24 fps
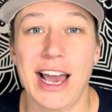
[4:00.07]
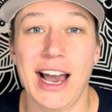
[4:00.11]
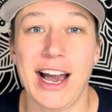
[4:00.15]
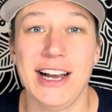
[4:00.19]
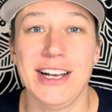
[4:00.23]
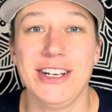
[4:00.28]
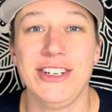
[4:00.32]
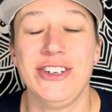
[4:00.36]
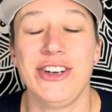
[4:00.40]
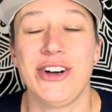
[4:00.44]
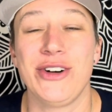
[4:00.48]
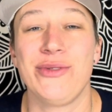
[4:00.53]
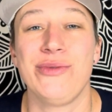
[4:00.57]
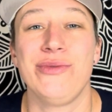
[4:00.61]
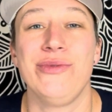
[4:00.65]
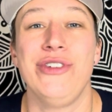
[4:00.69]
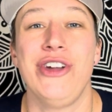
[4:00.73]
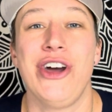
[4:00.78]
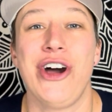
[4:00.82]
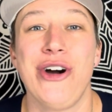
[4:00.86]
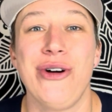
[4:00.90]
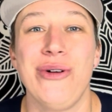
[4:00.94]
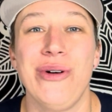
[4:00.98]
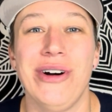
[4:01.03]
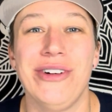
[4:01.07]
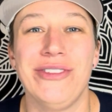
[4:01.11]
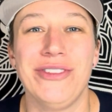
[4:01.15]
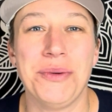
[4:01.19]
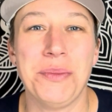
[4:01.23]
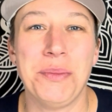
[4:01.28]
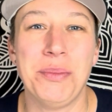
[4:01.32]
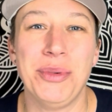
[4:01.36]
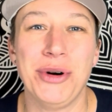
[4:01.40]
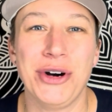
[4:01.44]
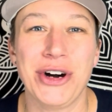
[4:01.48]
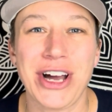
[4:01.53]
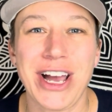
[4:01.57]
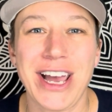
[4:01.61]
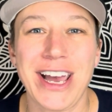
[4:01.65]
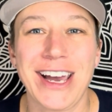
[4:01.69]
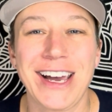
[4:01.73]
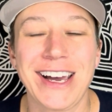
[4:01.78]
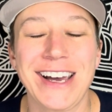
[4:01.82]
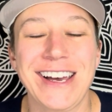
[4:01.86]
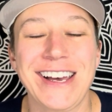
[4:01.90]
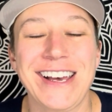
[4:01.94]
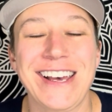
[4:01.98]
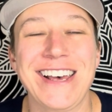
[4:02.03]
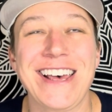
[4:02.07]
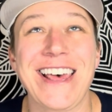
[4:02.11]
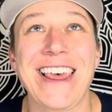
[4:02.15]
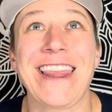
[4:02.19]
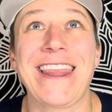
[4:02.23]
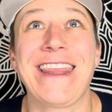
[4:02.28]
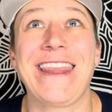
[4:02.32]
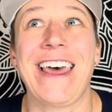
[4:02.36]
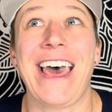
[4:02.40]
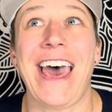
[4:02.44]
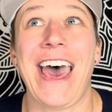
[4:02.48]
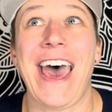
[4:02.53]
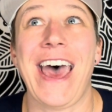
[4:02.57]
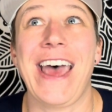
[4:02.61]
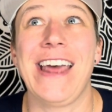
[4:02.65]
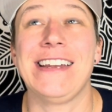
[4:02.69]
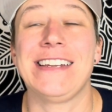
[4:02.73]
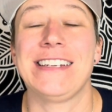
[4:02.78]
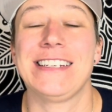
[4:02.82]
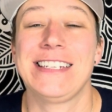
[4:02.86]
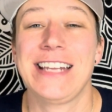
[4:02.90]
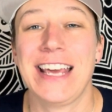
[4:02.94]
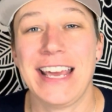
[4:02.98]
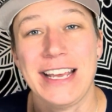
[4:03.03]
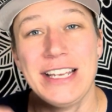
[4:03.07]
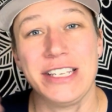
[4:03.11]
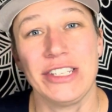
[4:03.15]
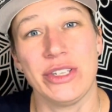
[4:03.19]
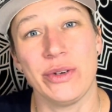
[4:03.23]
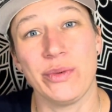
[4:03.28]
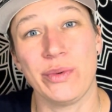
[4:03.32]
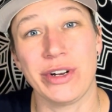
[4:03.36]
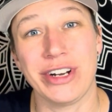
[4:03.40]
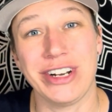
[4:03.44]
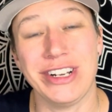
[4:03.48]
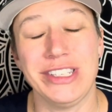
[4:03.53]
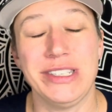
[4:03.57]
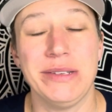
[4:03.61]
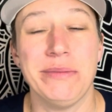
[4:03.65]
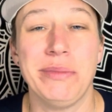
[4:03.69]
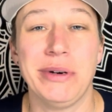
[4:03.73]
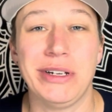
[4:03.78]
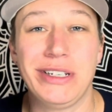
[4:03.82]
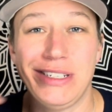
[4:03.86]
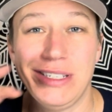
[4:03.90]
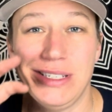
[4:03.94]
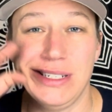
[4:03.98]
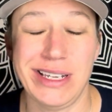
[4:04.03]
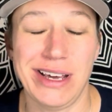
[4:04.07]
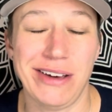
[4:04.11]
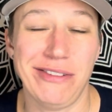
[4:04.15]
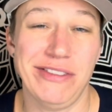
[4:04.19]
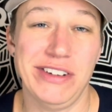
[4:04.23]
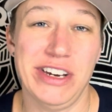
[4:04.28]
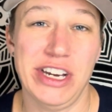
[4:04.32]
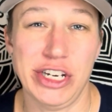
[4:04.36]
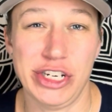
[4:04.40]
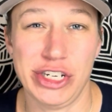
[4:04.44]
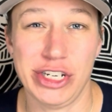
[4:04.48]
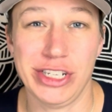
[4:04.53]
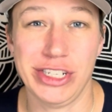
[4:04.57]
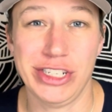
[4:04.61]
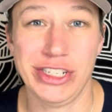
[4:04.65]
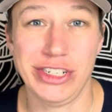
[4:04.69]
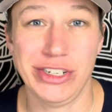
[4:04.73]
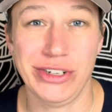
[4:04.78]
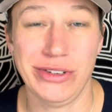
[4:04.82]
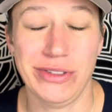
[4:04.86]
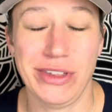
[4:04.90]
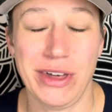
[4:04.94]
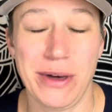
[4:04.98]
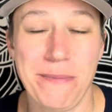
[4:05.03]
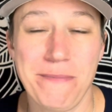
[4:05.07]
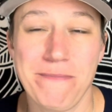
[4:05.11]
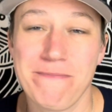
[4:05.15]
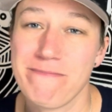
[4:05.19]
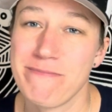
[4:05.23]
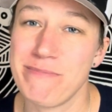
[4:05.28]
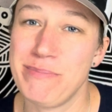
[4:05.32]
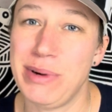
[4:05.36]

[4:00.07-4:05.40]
I don't know of a book that takes the words and puts the definitions to them,